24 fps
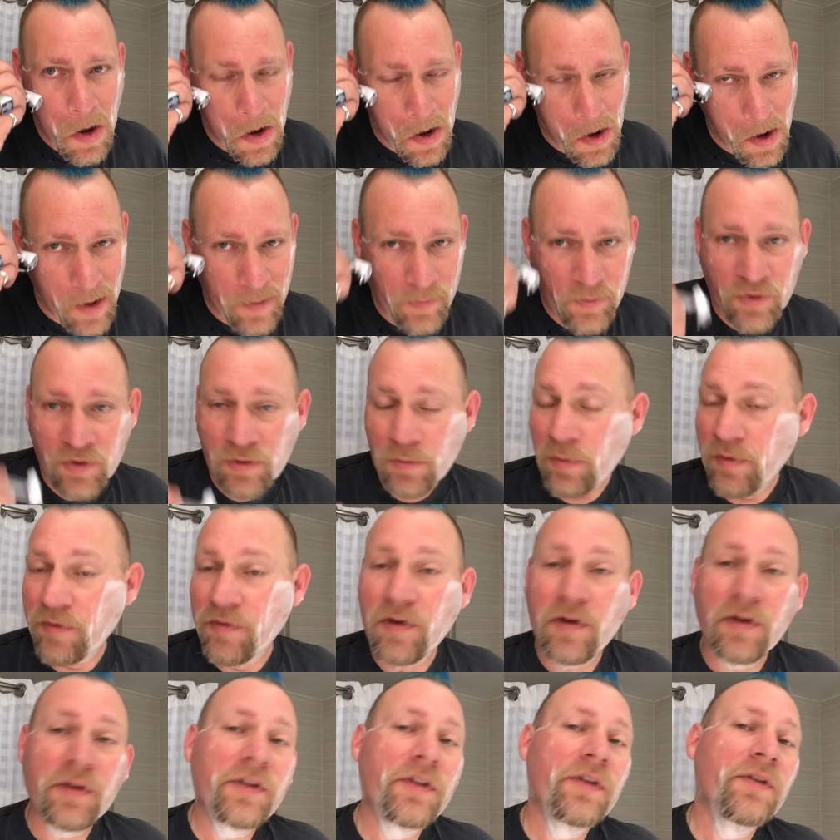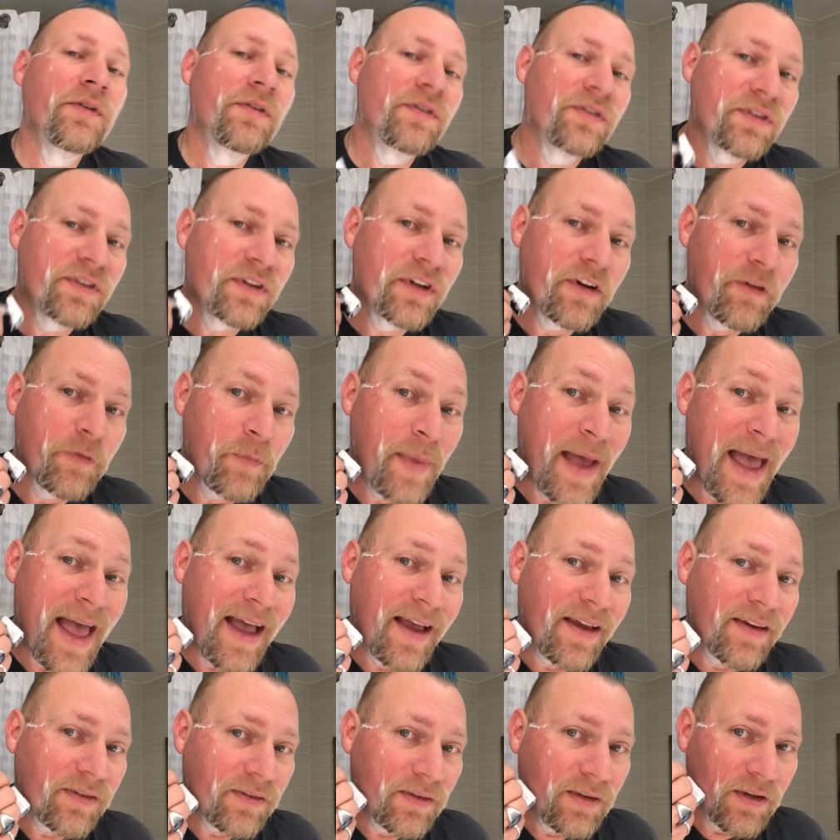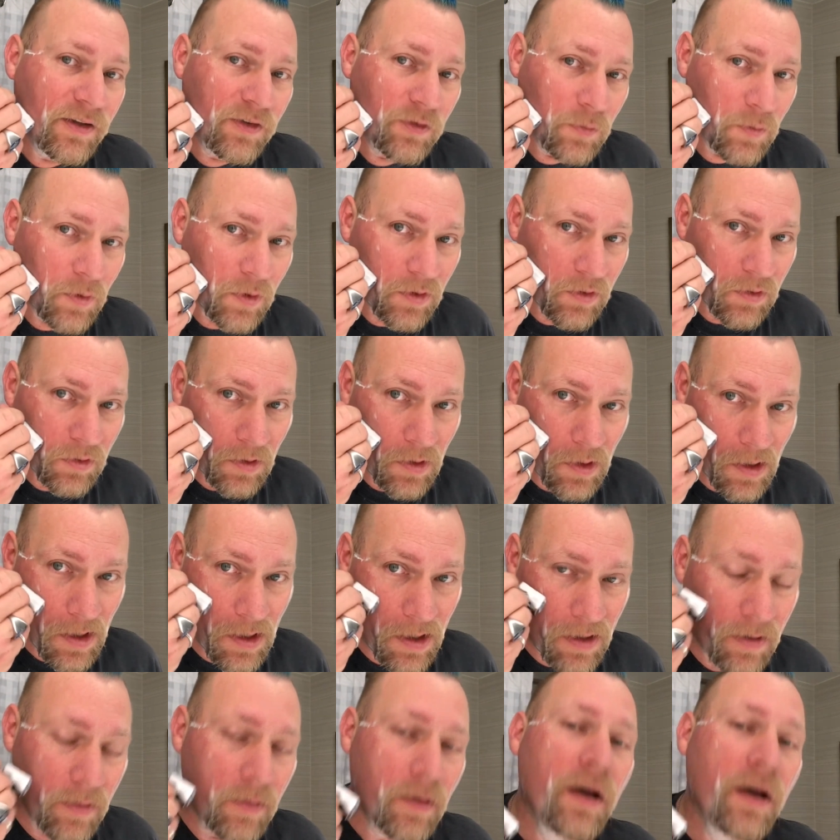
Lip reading: I'm sure we've all used stuff past the expiration date.